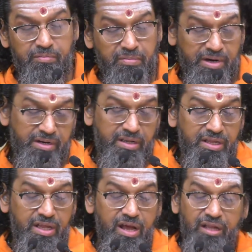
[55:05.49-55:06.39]
But
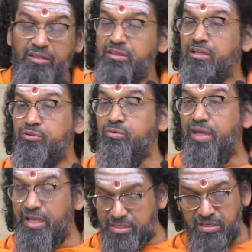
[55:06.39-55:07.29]
atra tu
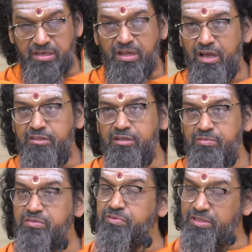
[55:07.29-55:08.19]
kechan, atra
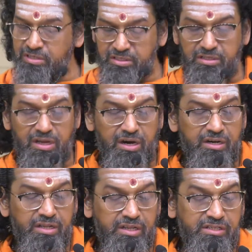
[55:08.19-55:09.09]
means with this
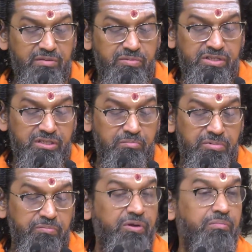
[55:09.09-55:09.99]
regard, kechan means some
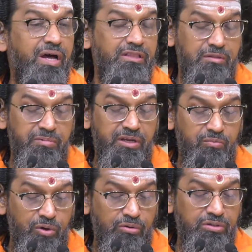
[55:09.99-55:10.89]
people, madhyamik
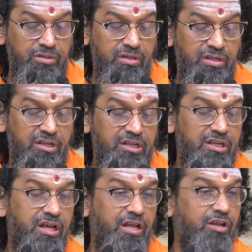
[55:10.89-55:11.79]
maud.
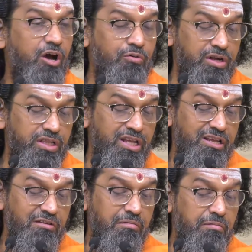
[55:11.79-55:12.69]
And how are they?
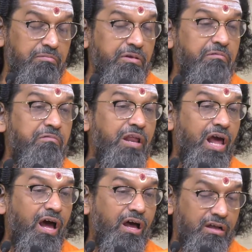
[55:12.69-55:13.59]

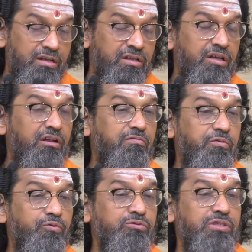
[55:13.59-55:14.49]
Vivvalaha,
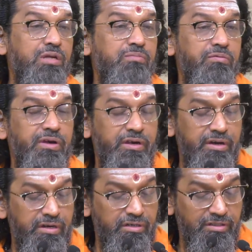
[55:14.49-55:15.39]
confused and bewildered.